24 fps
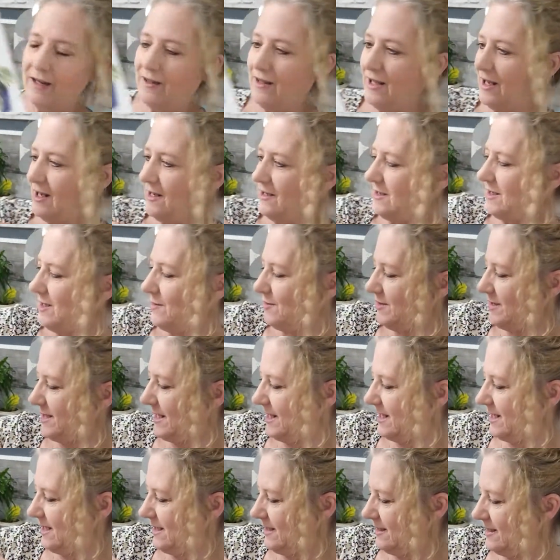I think, is that what
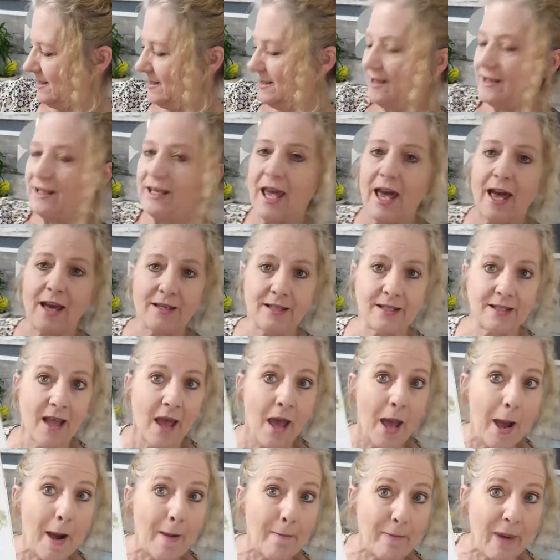that is? Yes,
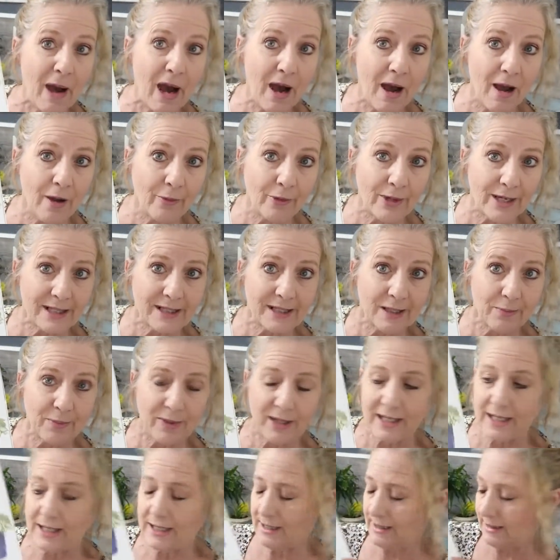pot
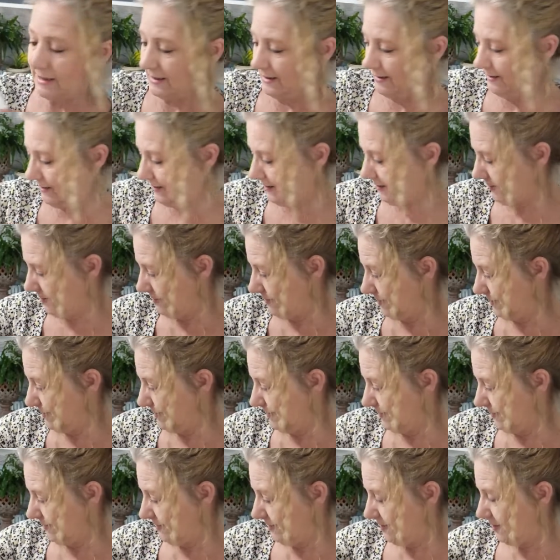recipes.
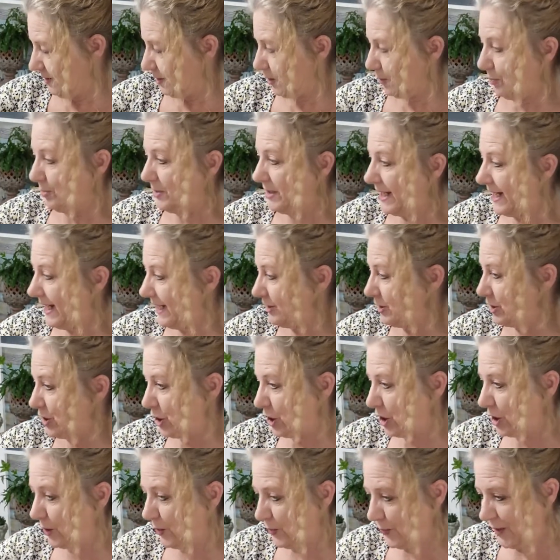A
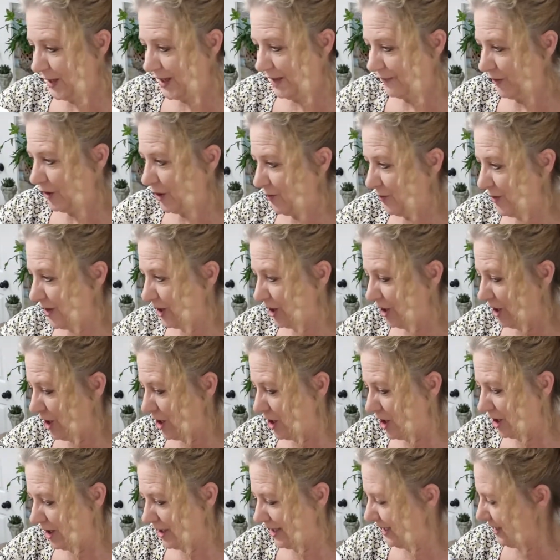planter, whatever you want to
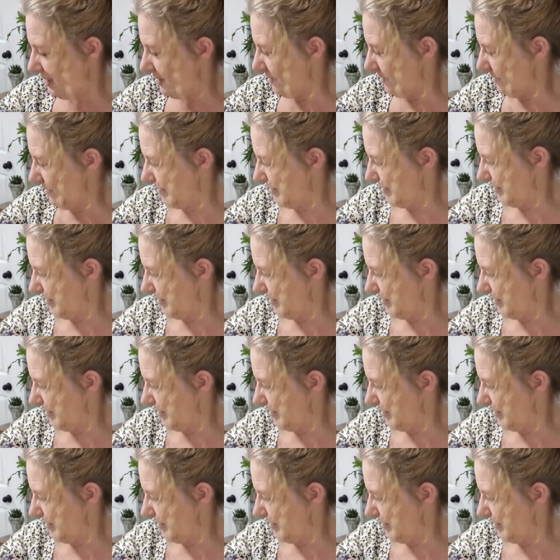call it.